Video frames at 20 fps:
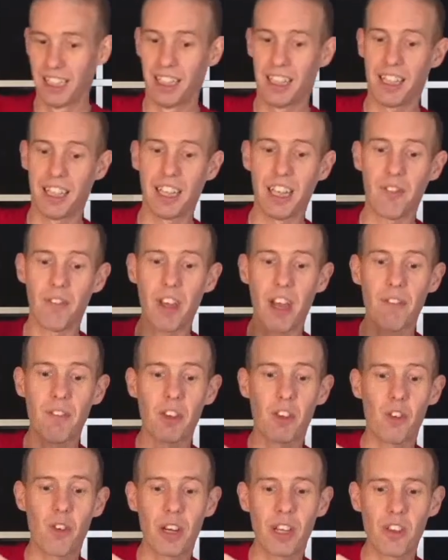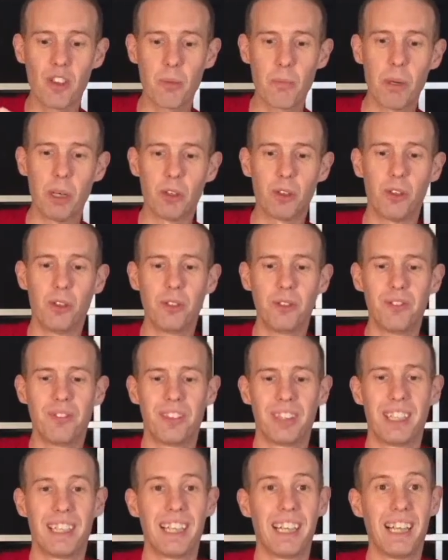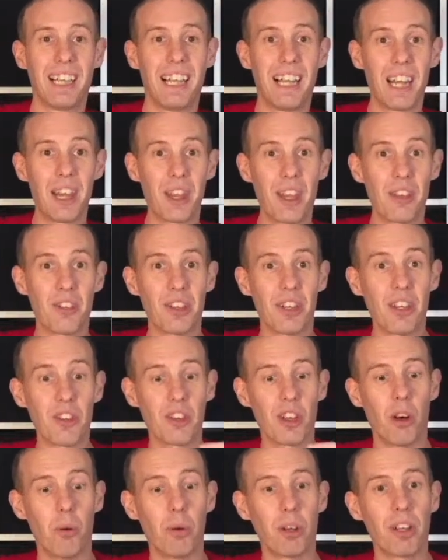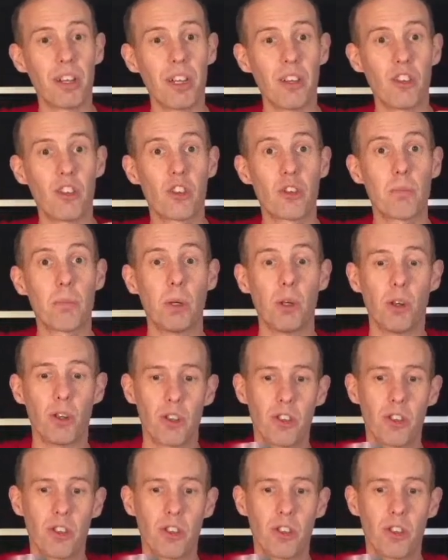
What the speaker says: If you have a drinks bottle like this, and it's got one of these sports